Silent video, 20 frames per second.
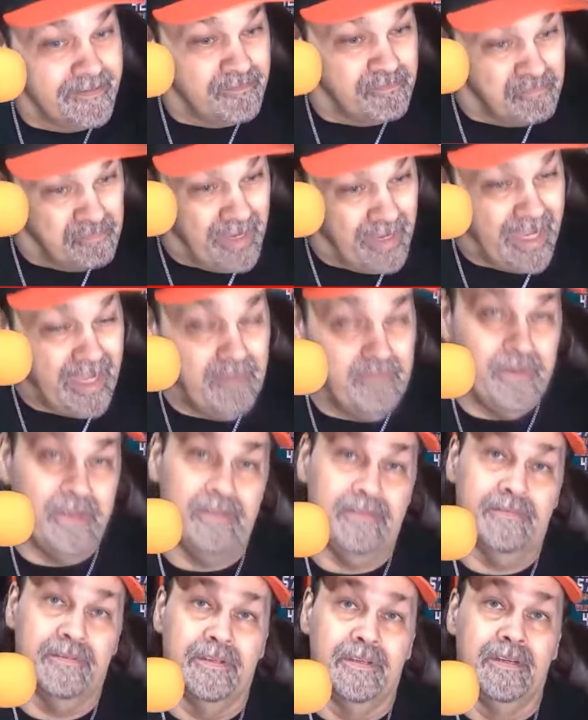maybe.
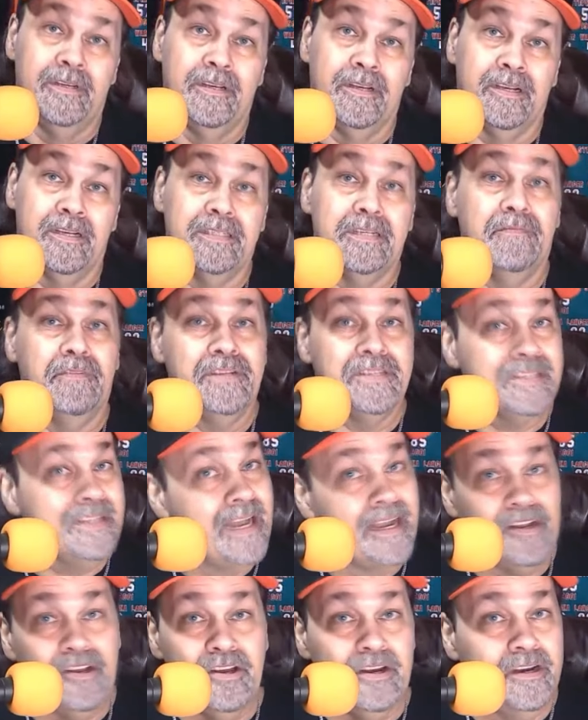Because if it's
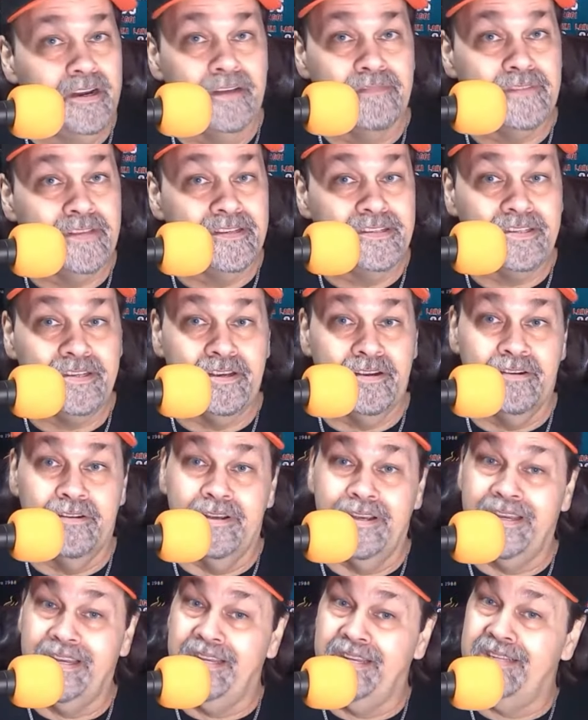not good enough this year,
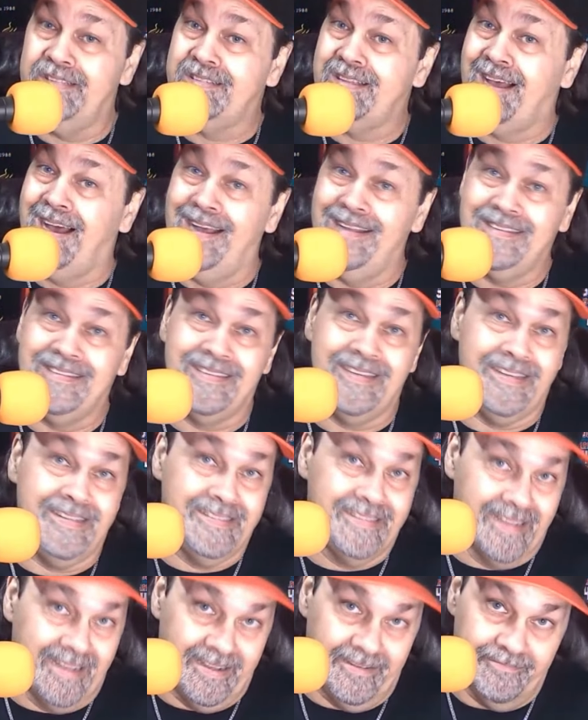it's hot seat
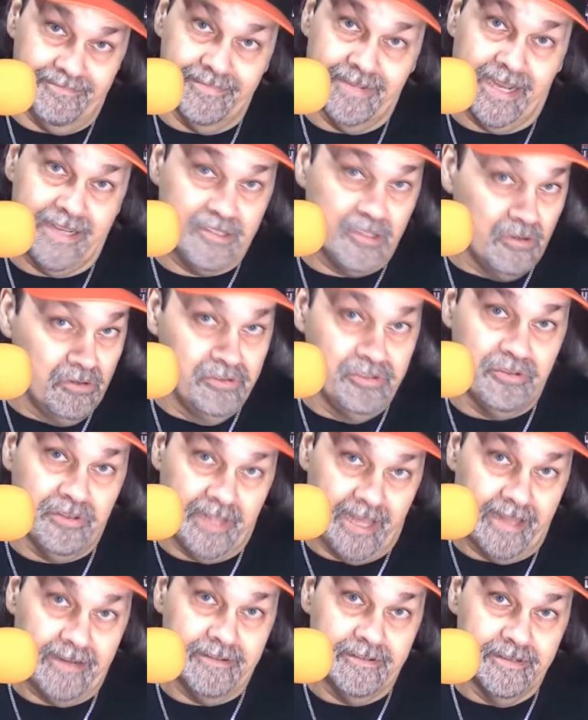time. I told you
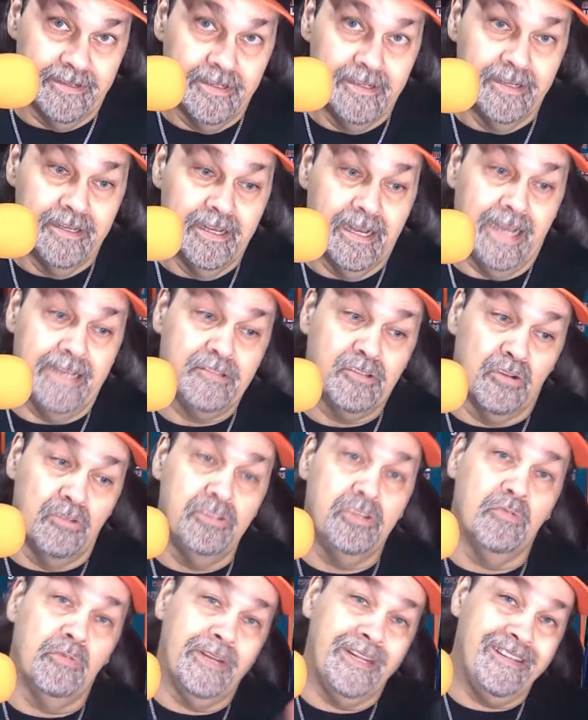that. I told
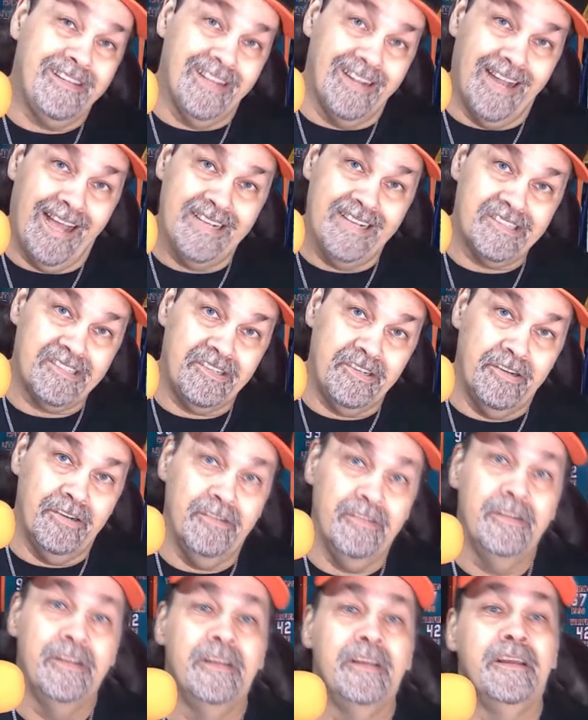you what he did last
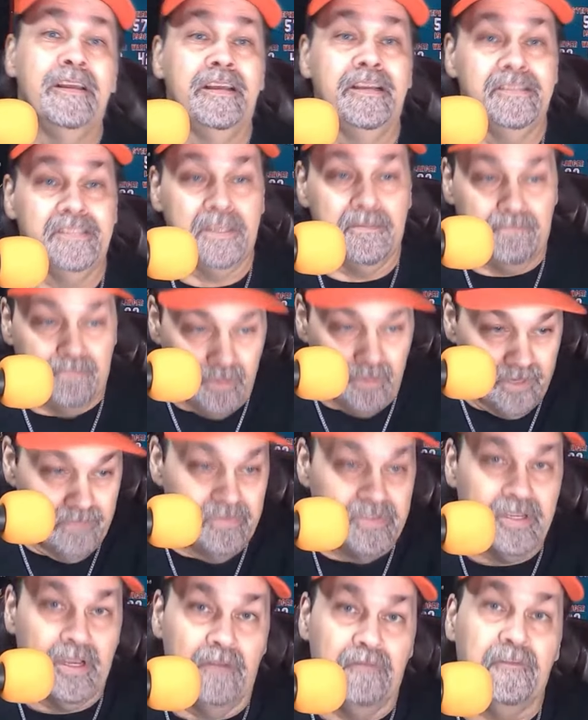year is he put
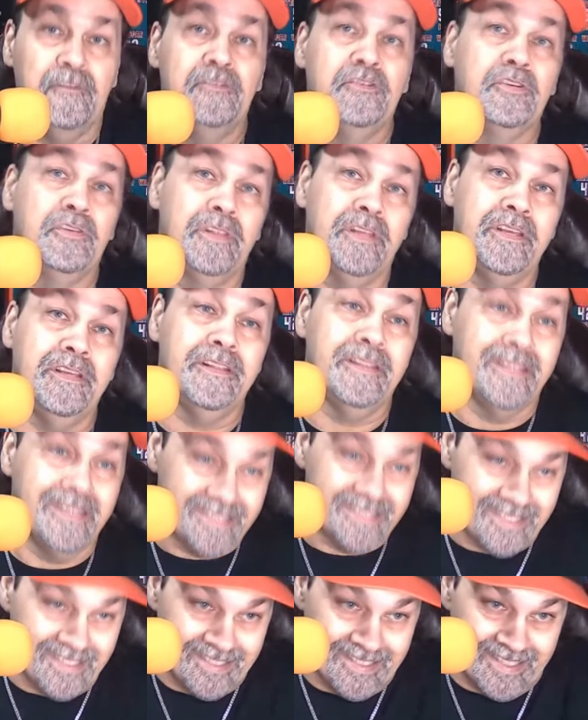himself into the
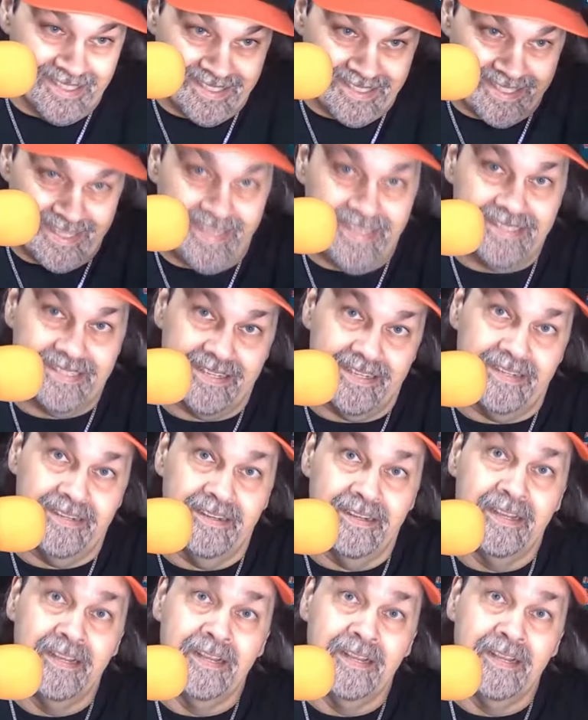this is the season